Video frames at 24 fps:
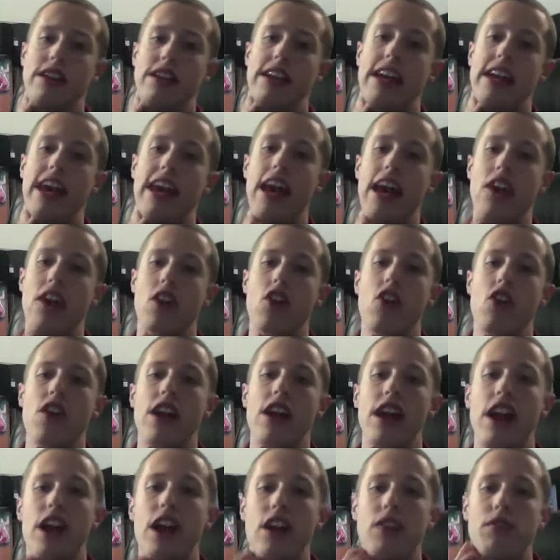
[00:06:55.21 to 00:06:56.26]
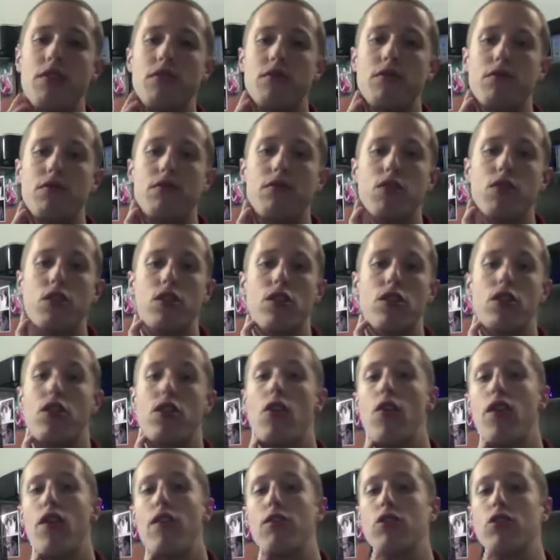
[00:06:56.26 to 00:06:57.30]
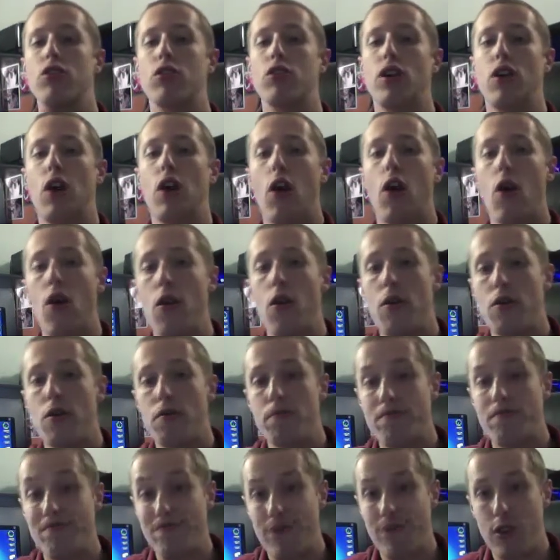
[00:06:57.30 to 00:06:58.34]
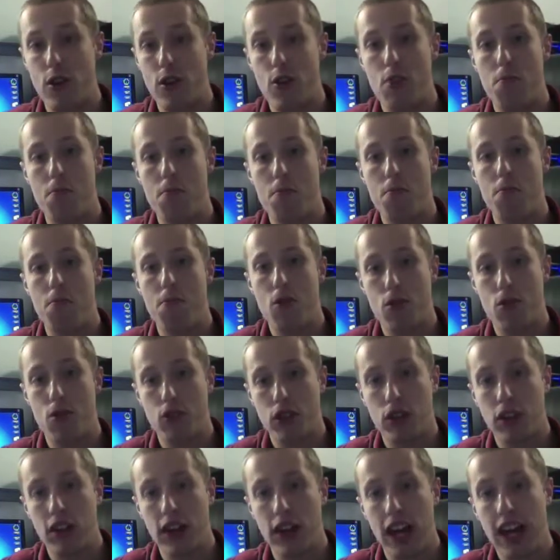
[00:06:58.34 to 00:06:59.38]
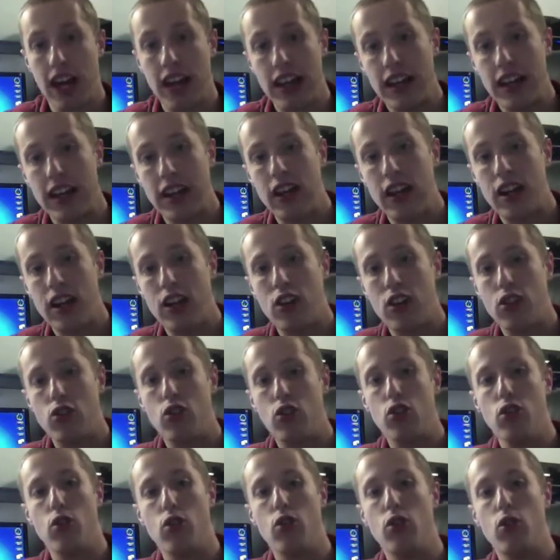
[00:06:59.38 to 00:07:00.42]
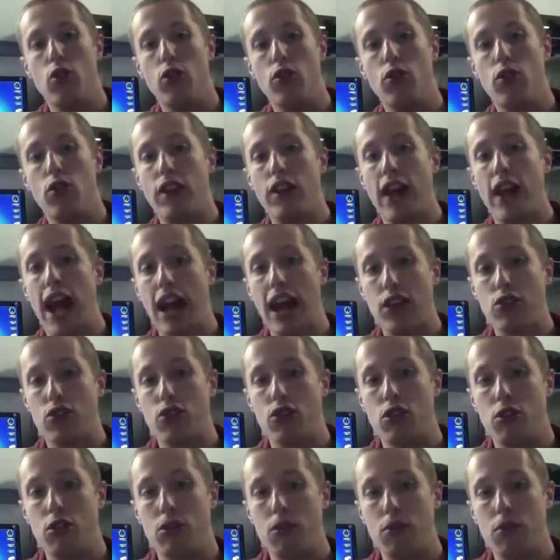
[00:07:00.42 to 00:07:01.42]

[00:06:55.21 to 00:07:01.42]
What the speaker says: header and footer or your persona to the actual